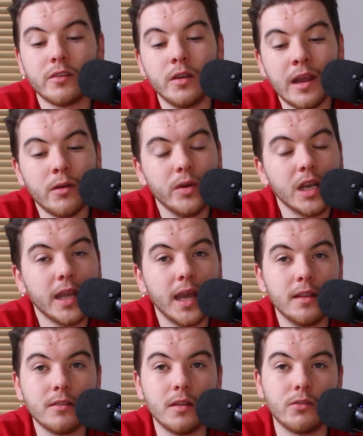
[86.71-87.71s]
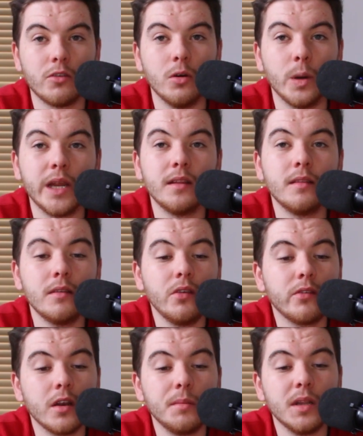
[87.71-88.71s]
So now we're going to get into the story. This
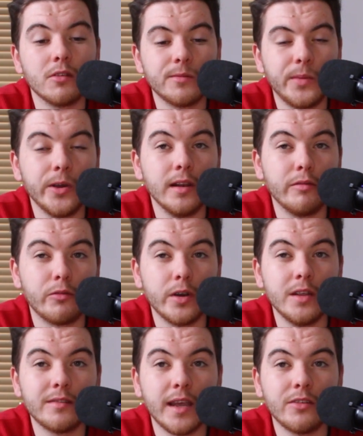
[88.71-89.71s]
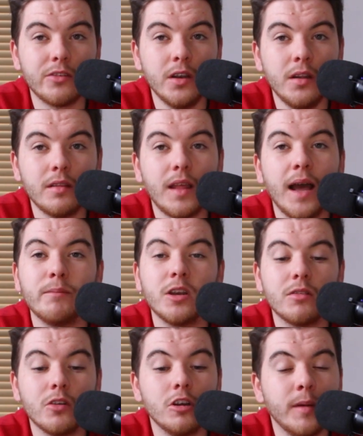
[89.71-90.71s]
is going to be the spoiler-free section. I'm going
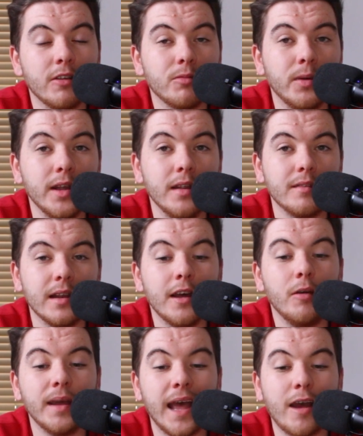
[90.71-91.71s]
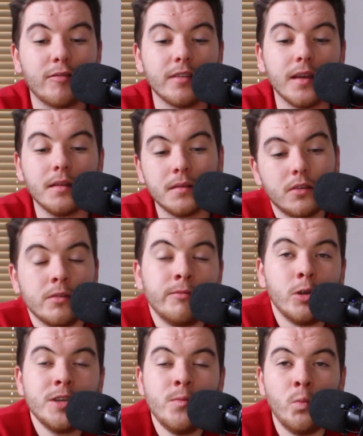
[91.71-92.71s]
to talk about spoilers a little bit after. So in
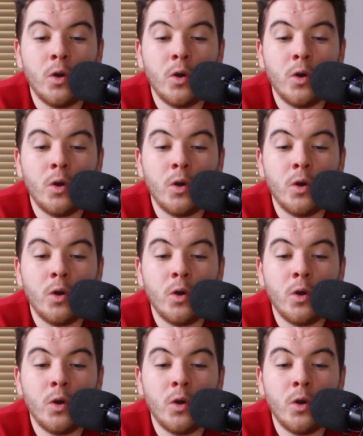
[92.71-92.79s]
Volume